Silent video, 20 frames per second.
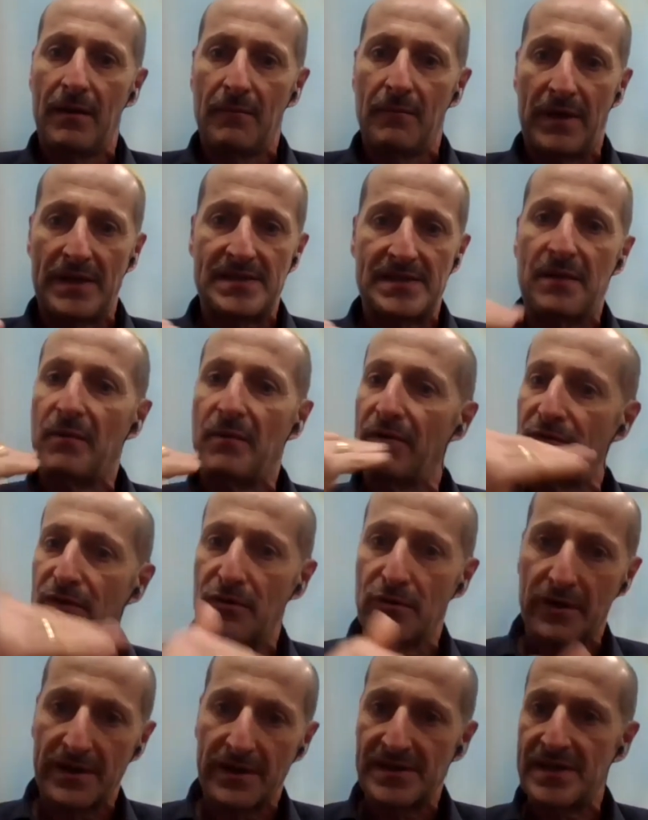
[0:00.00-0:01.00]
some of
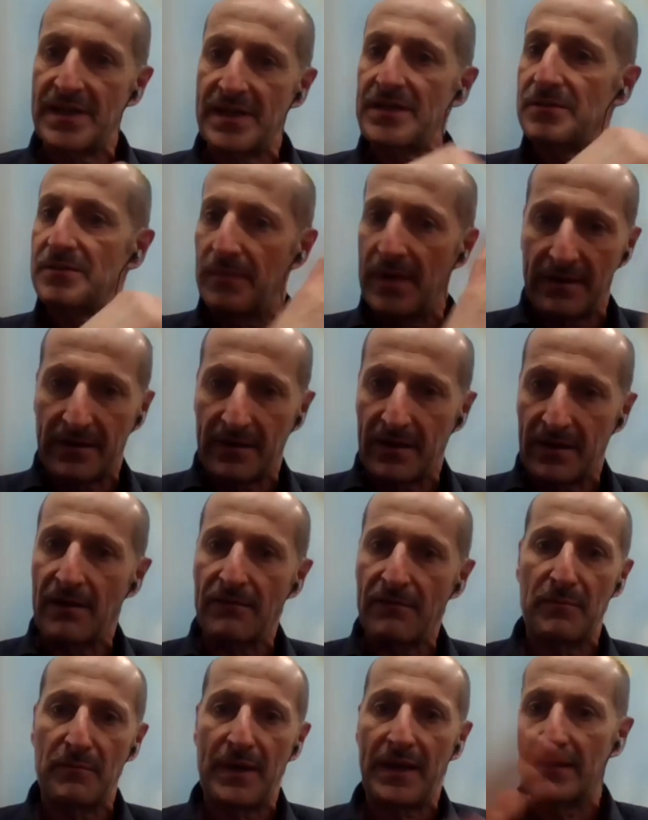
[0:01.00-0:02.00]
the organization, by the
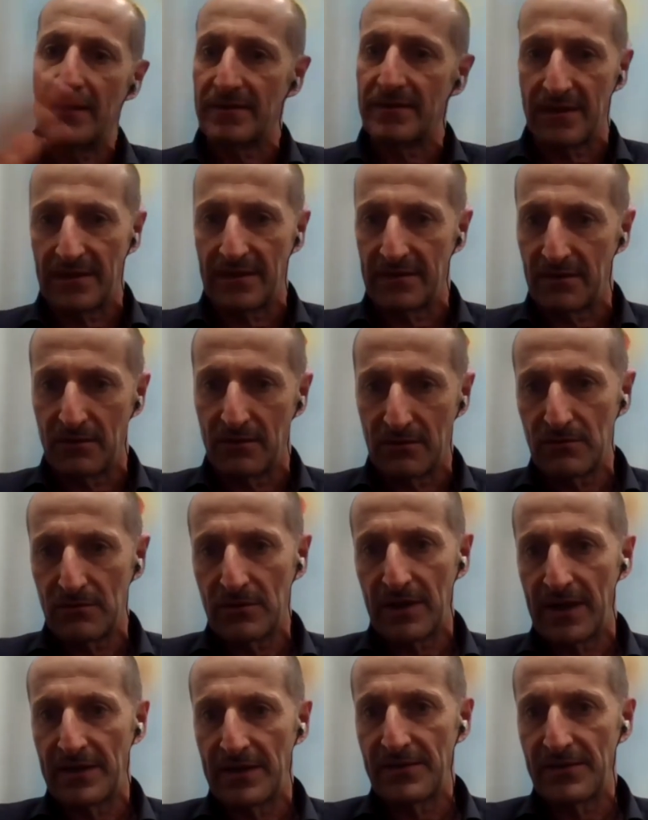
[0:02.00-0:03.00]
governments and all
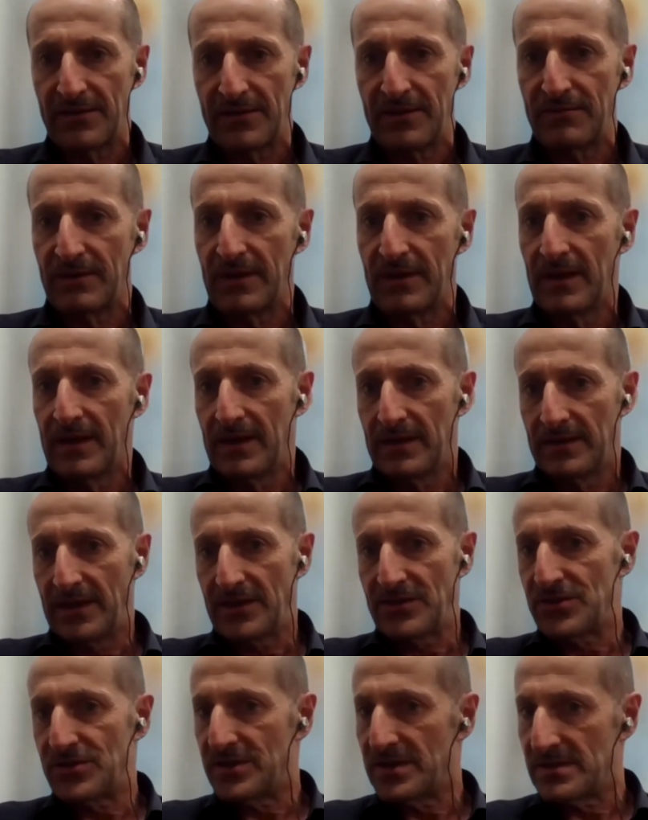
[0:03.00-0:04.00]
that kind of stuff,
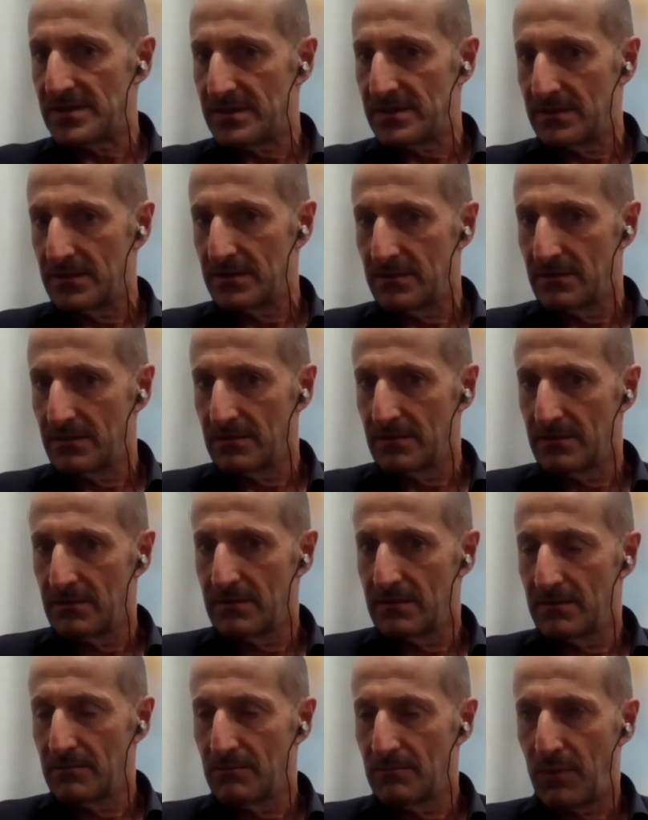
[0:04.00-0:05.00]
that's just
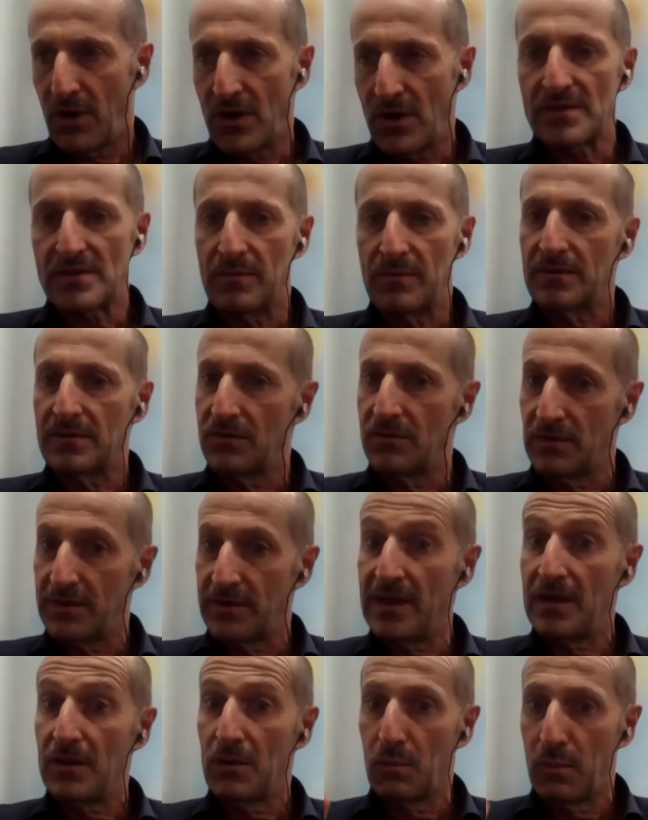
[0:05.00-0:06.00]
possible to
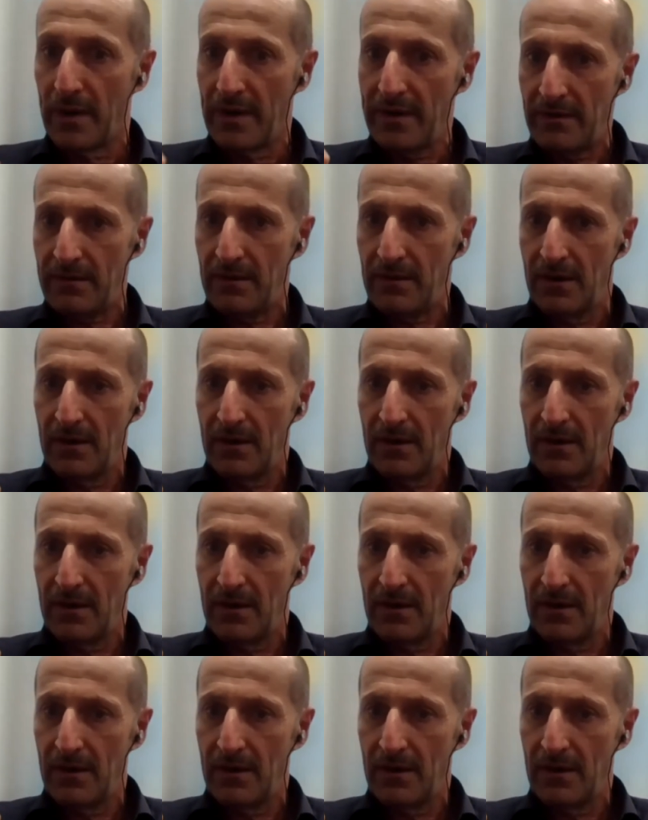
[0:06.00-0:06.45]
deal with